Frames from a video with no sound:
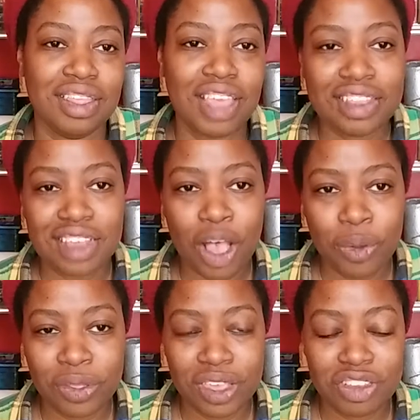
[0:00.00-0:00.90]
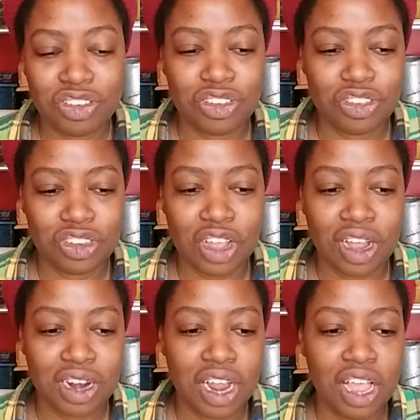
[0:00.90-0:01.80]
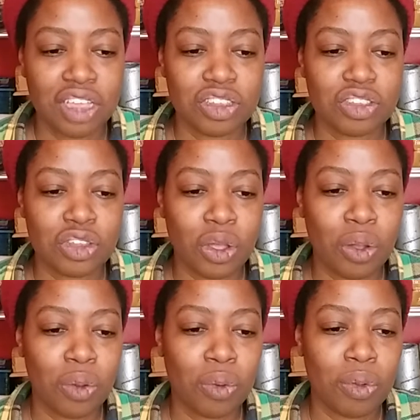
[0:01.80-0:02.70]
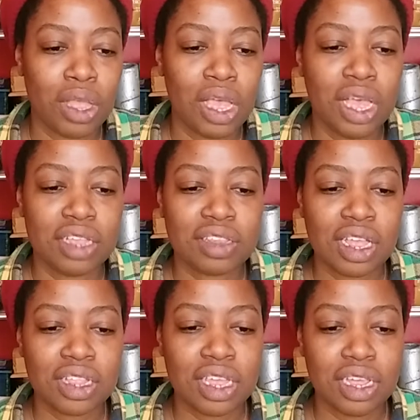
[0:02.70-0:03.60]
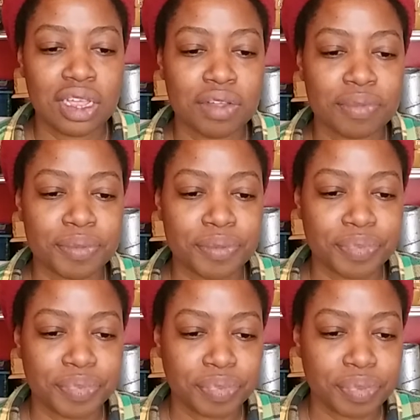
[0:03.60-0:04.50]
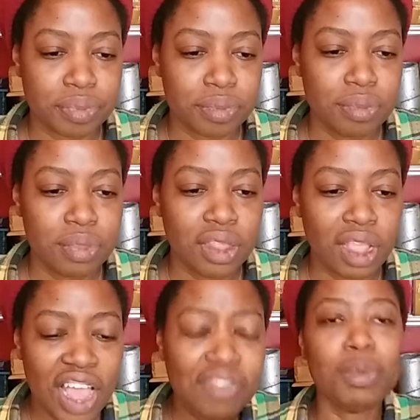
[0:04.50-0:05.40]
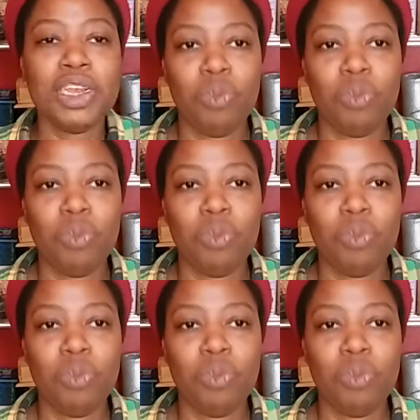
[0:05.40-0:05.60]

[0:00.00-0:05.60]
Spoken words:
That's how it should start. So it's not like everybody